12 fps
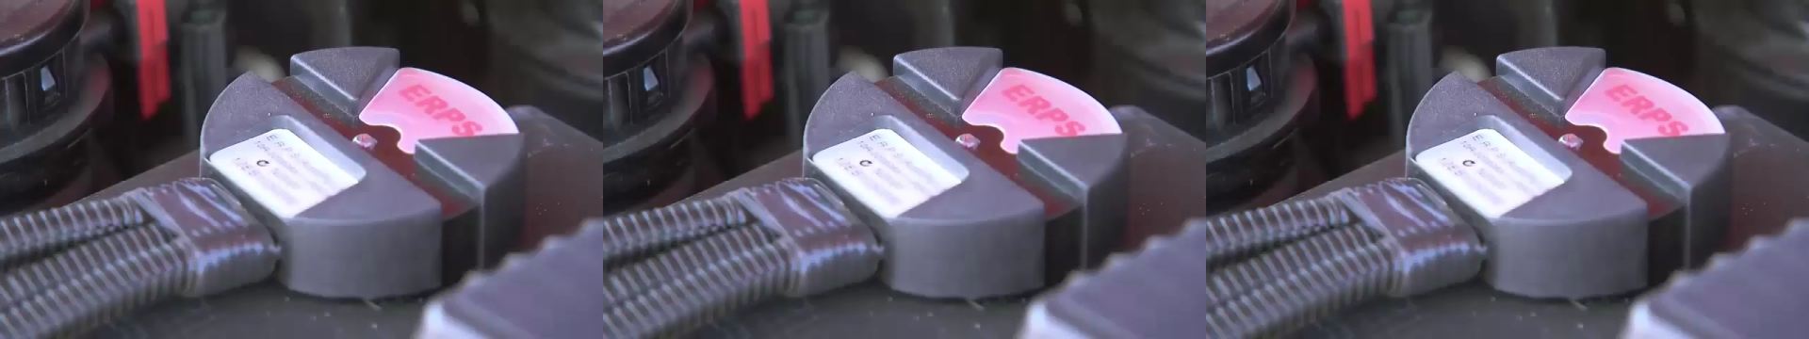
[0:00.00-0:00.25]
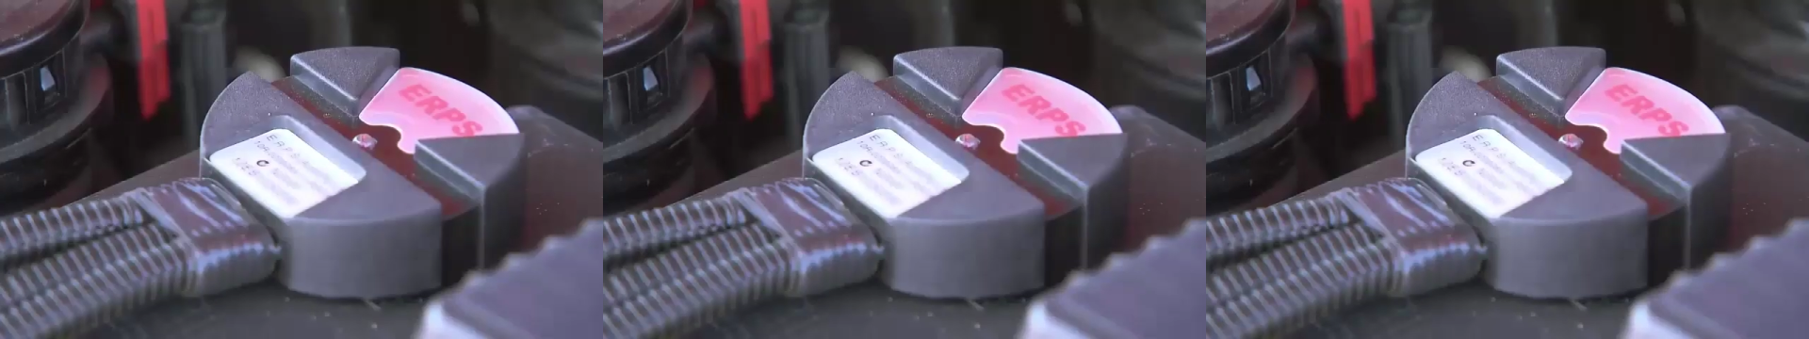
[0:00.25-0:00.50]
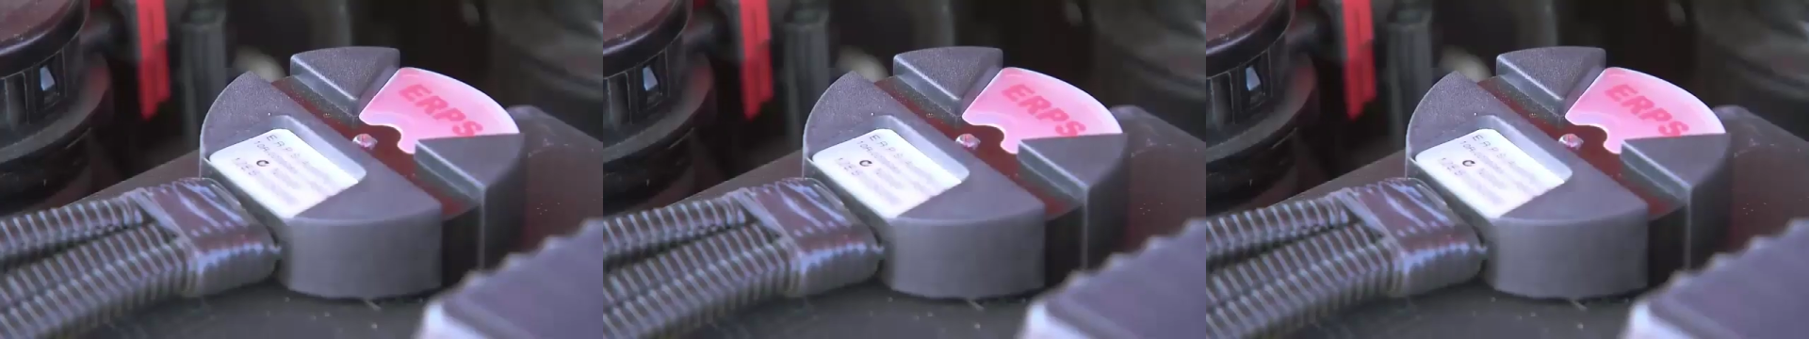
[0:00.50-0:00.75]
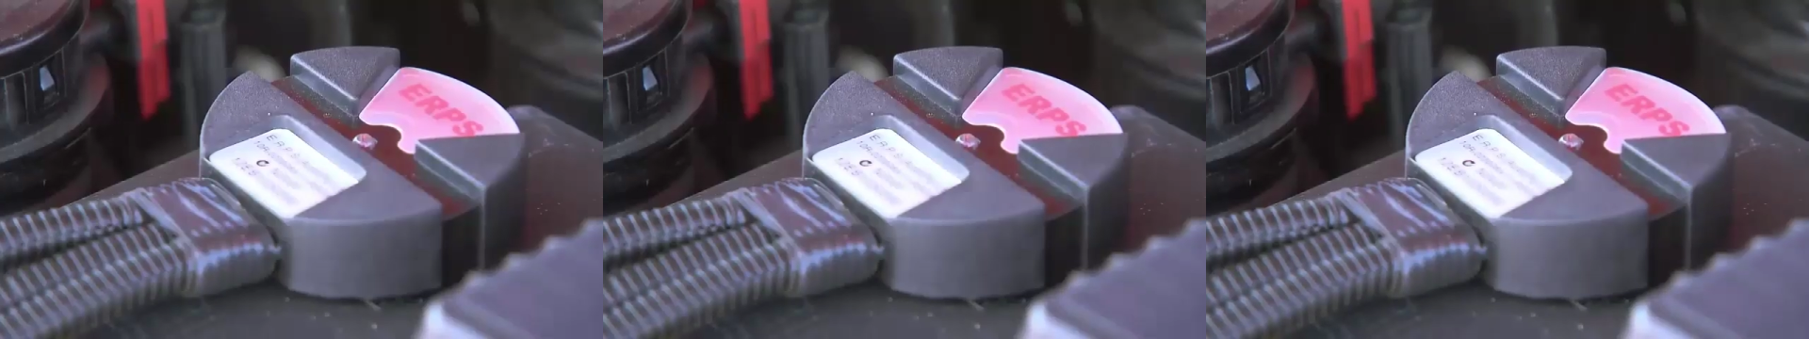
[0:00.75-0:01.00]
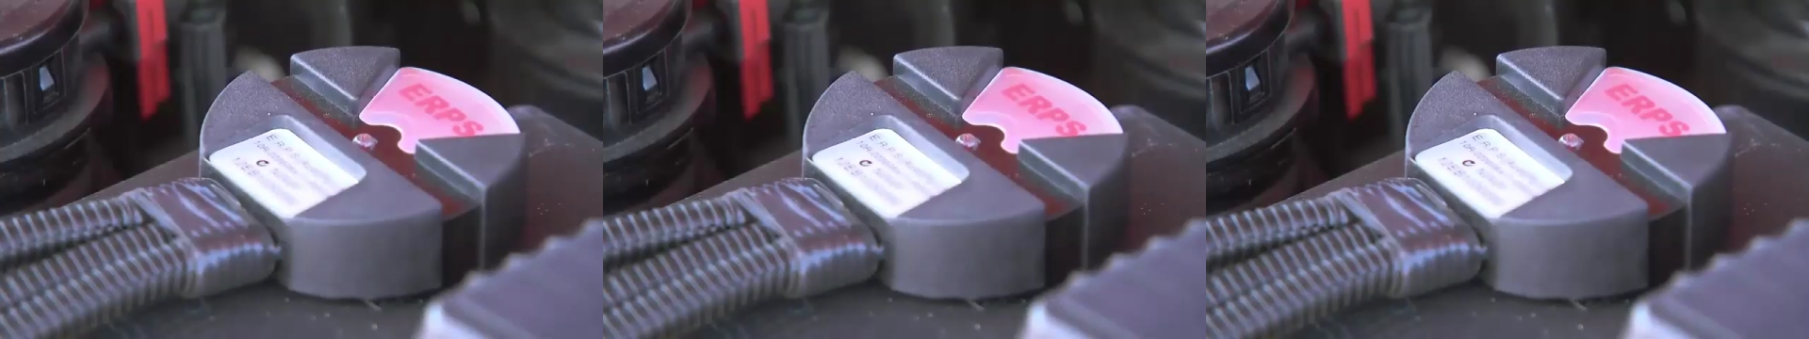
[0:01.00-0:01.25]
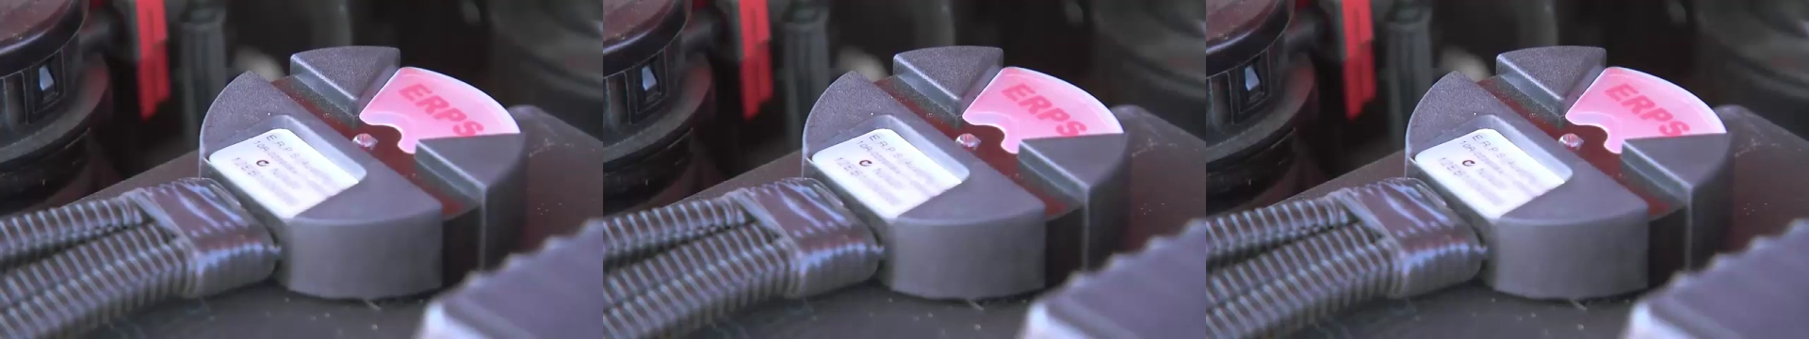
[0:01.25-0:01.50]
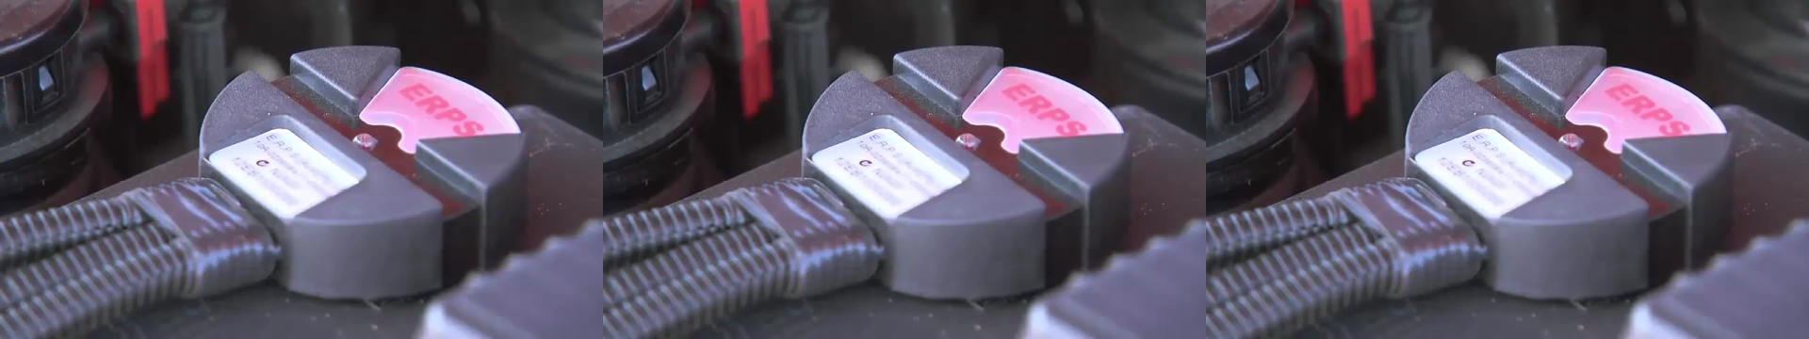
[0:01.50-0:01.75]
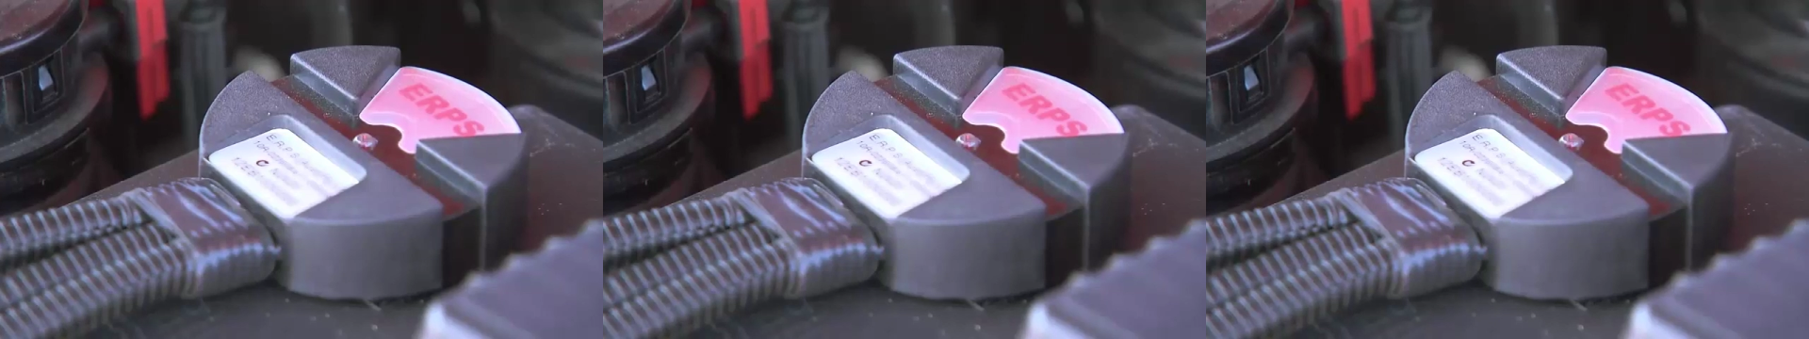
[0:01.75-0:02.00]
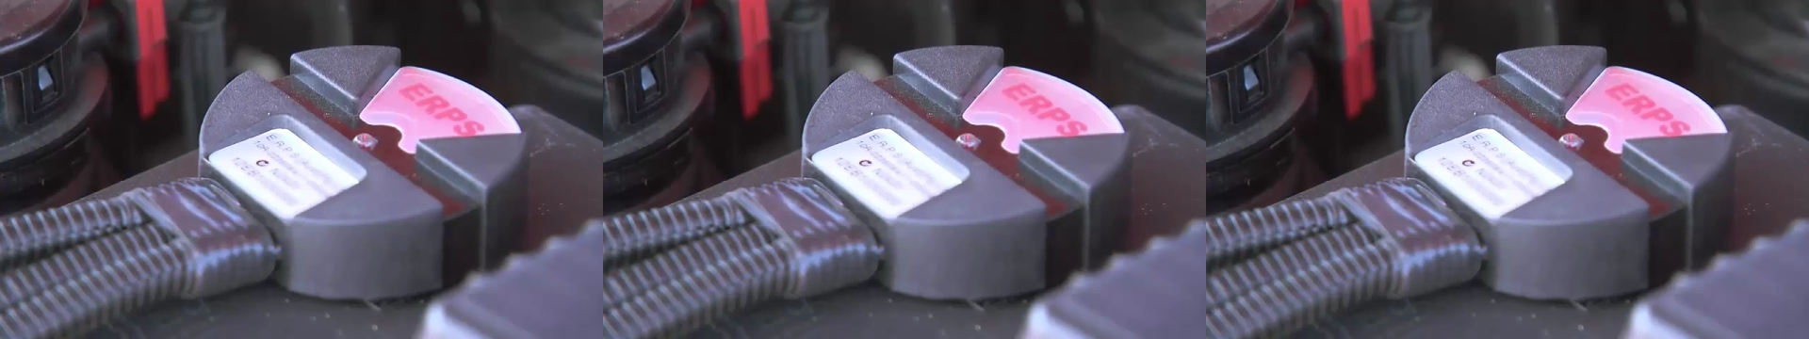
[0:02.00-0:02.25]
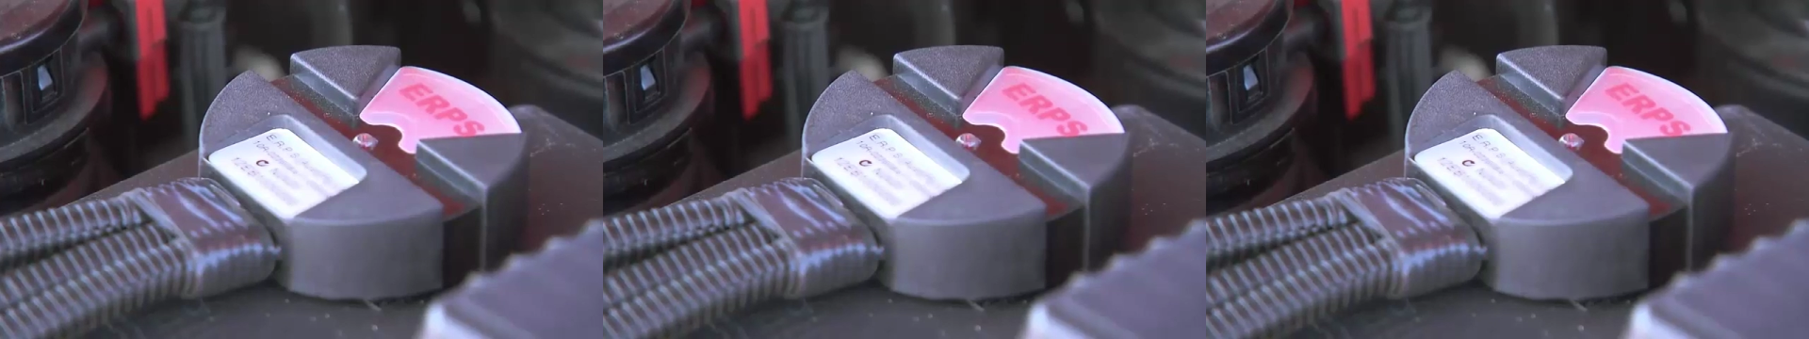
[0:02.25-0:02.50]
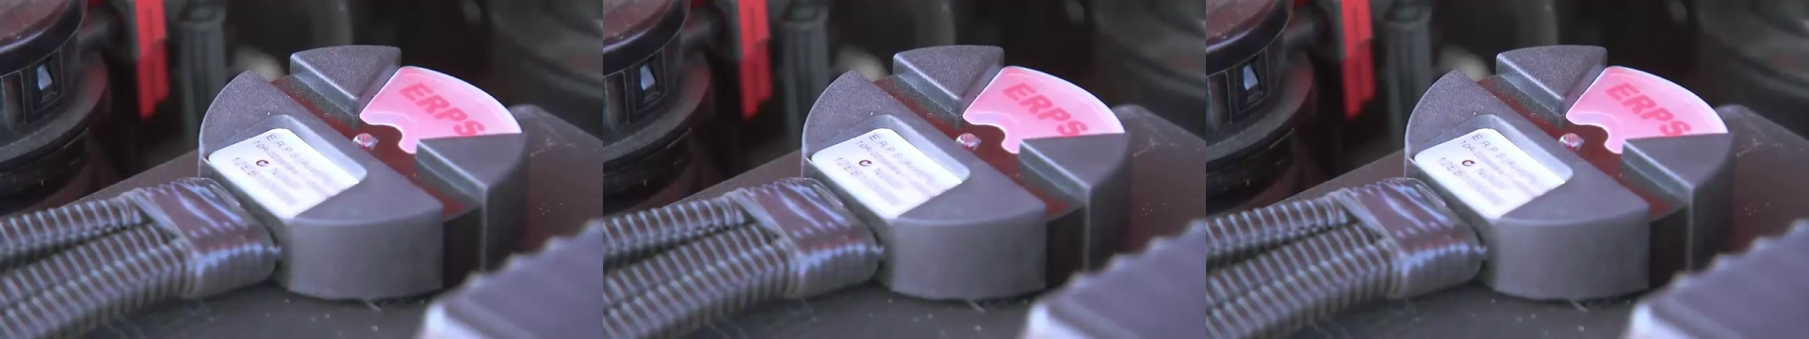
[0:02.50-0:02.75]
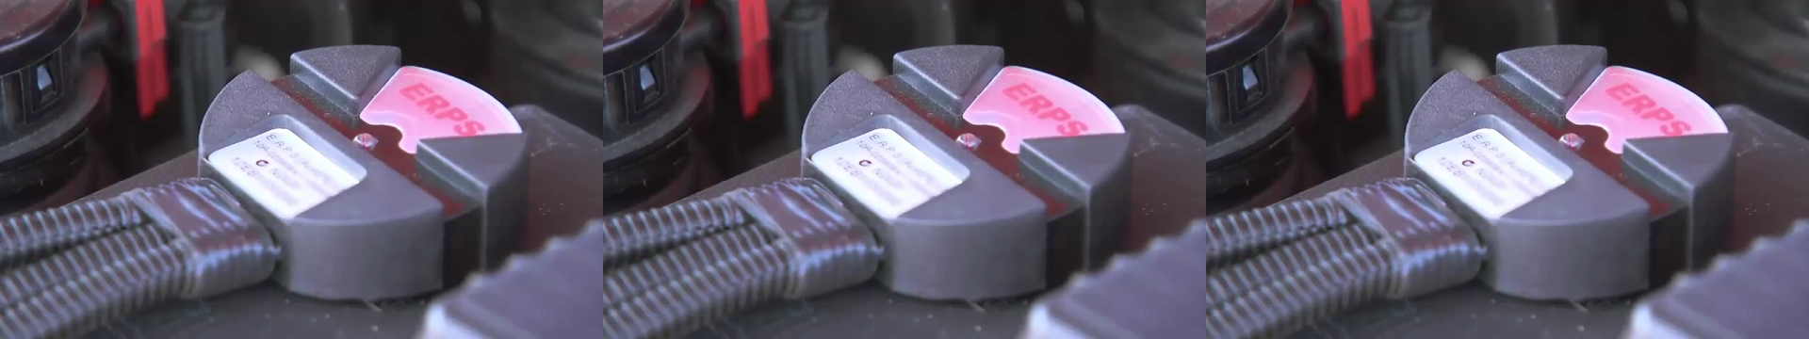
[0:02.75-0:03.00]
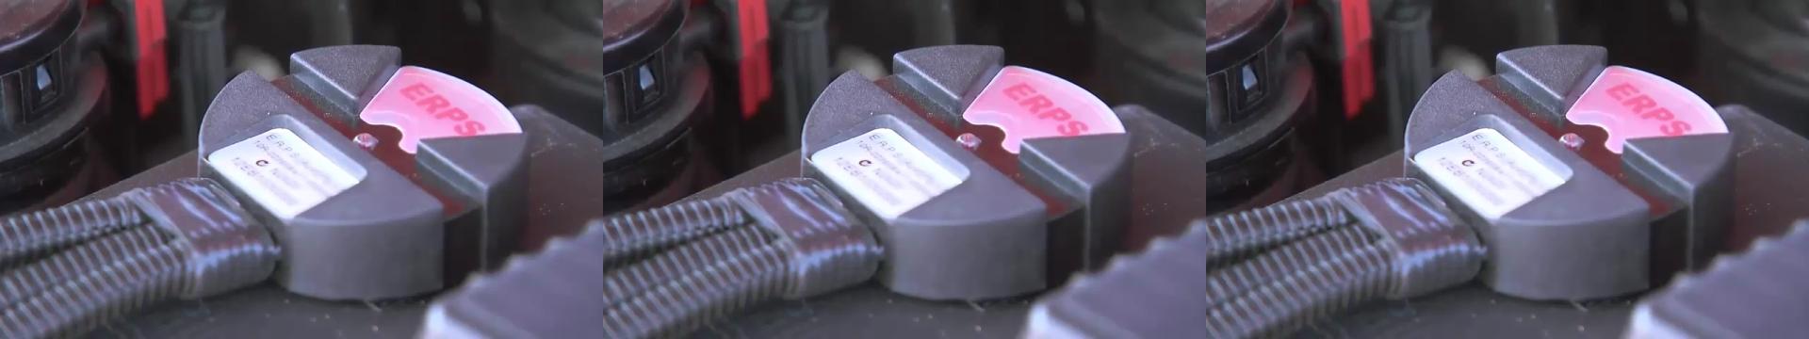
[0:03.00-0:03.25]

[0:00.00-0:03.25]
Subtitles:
No face is visible, so there are no lips to read.